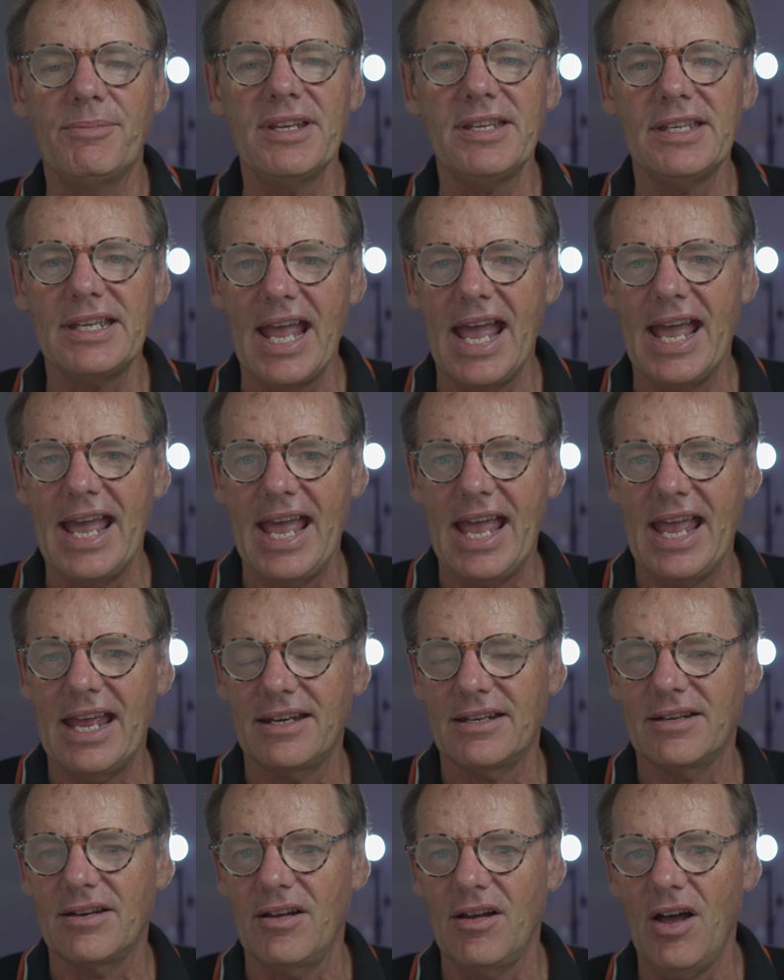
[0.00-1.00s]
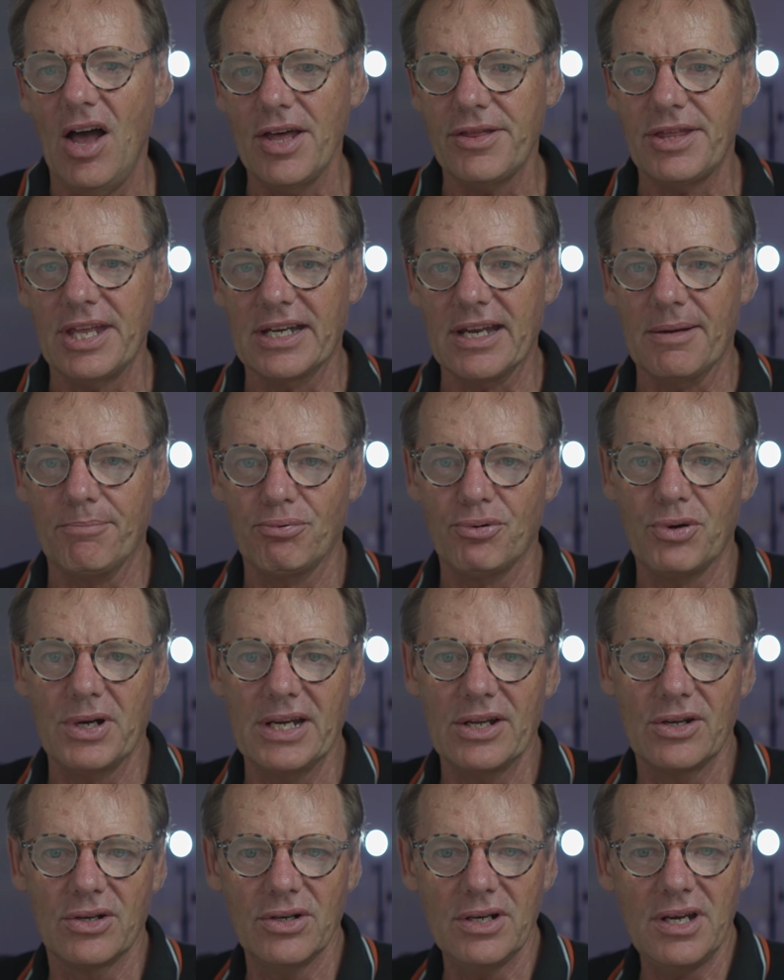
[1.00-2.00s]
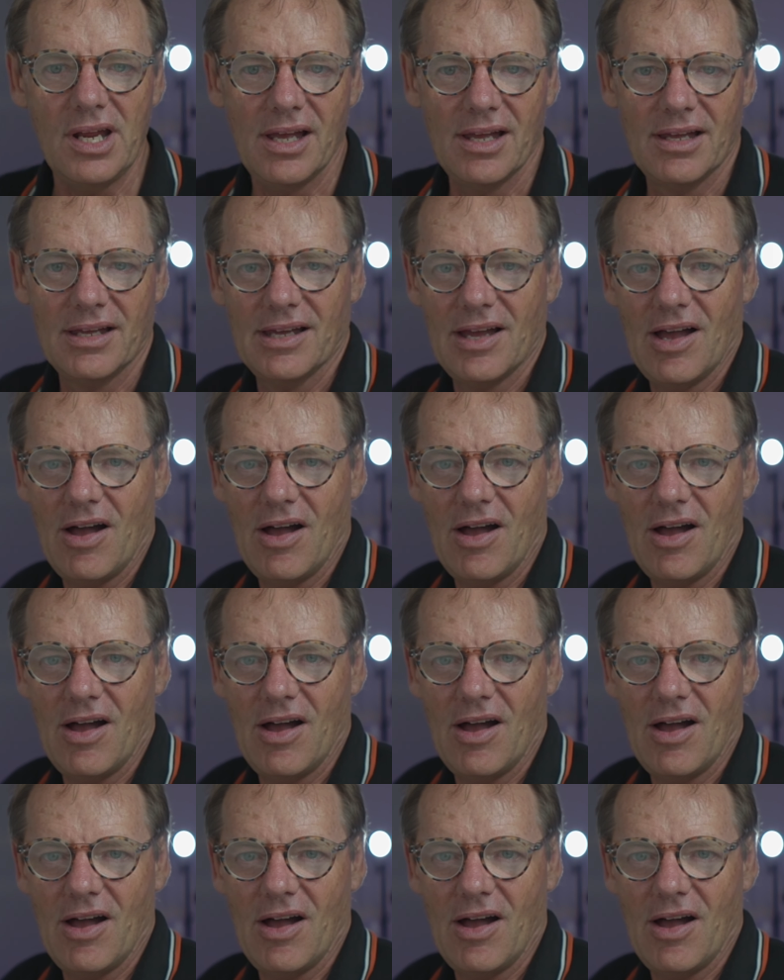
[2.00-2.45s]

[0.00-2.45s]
Remus, and I think they're pretty good.